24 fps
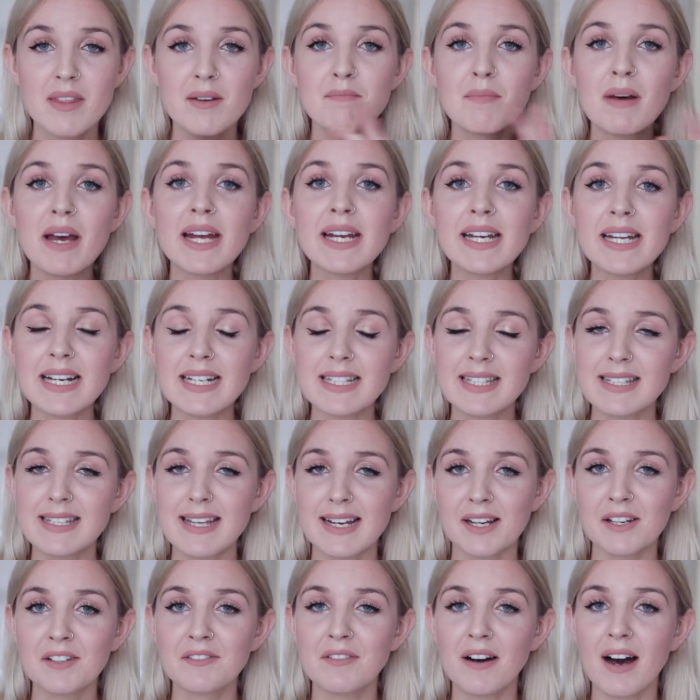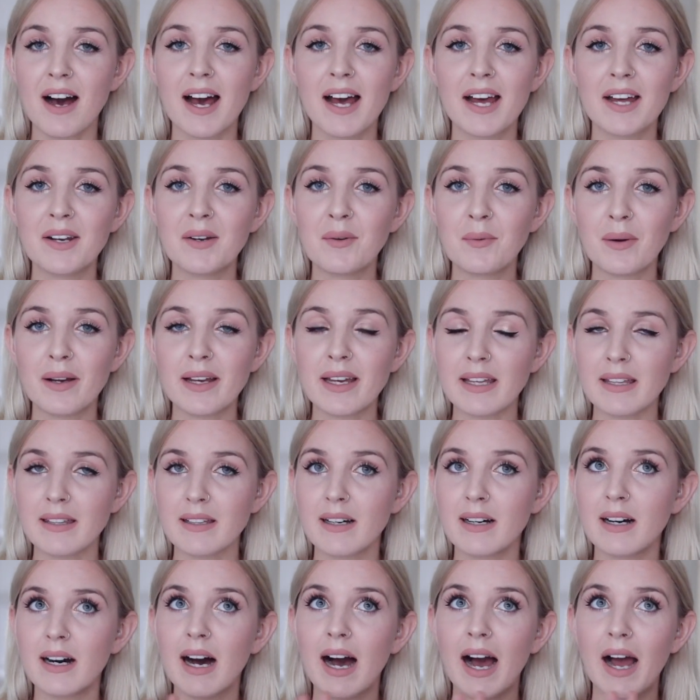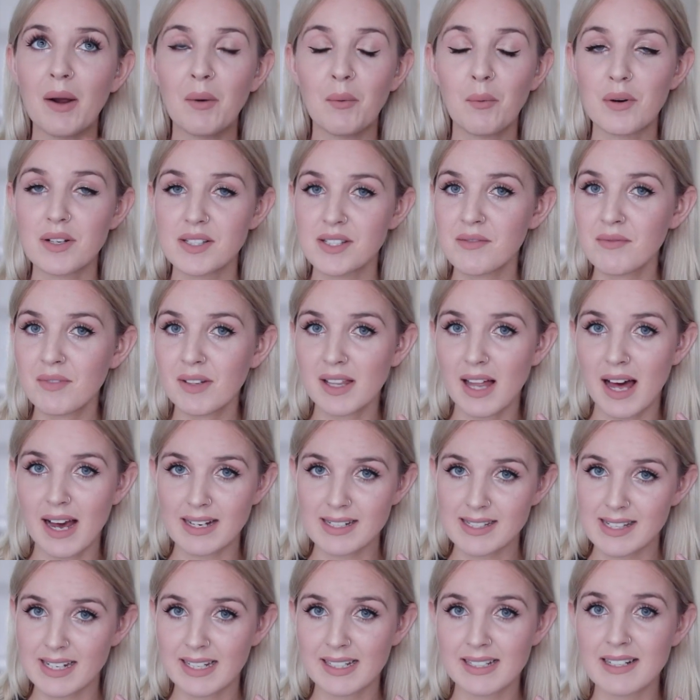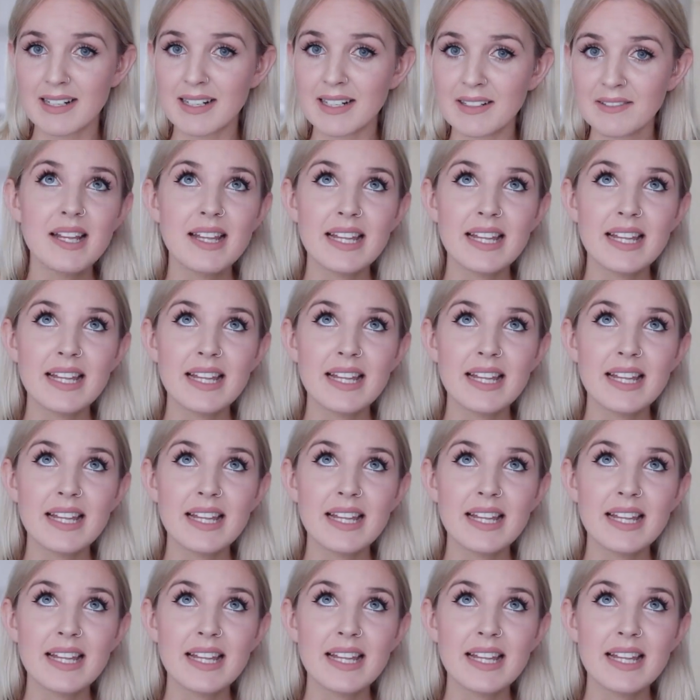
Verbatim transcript: The main answers I could find were either I wasn't relaxing enough,